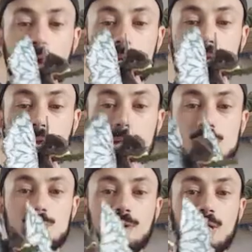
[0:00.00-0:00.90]
I
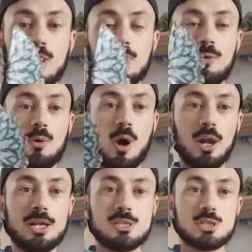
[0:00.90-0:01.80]
just think
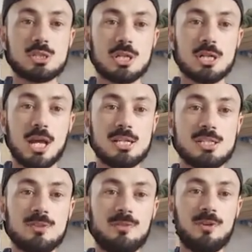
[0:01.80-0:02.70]
overall it's just a
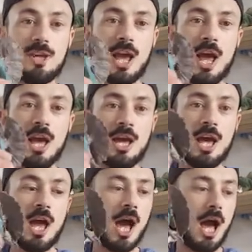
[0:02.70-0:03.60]
nice figure.
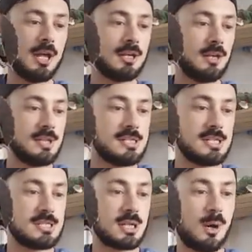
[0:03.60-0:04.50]
And
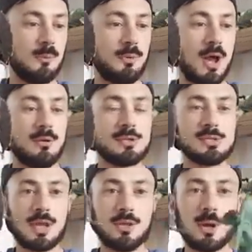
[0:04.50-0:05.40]
this is the
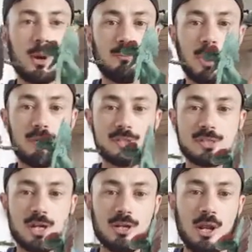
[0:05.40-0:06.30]

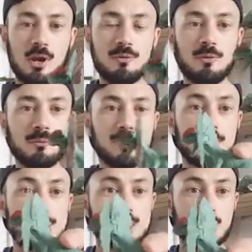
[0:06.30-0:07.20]
comparison from
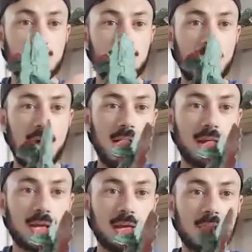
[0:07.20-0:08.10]
the single
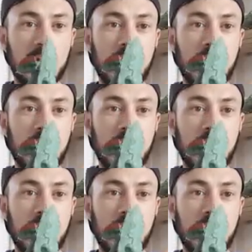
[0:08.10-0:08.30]
pack.